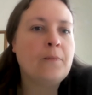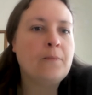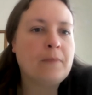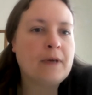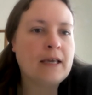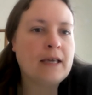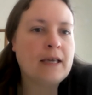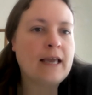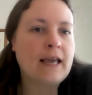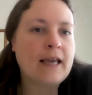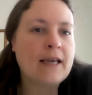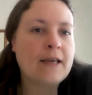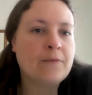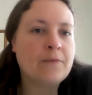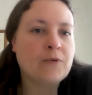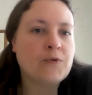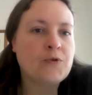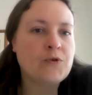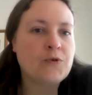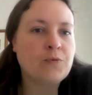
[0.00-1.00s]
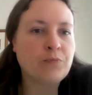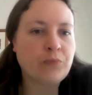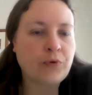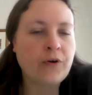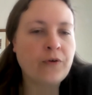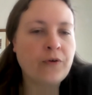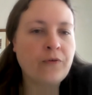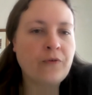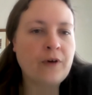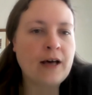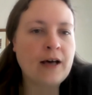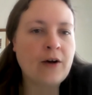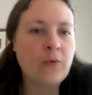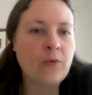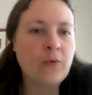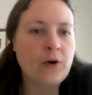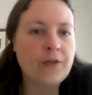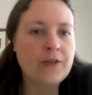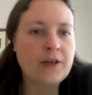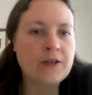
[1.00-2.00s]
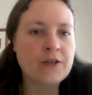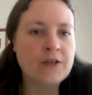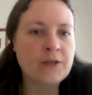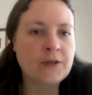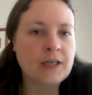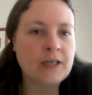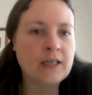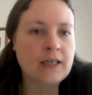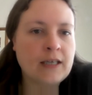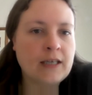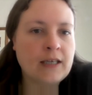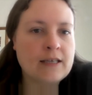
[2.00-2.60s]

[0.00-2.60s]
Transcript: being able to profile what they're doing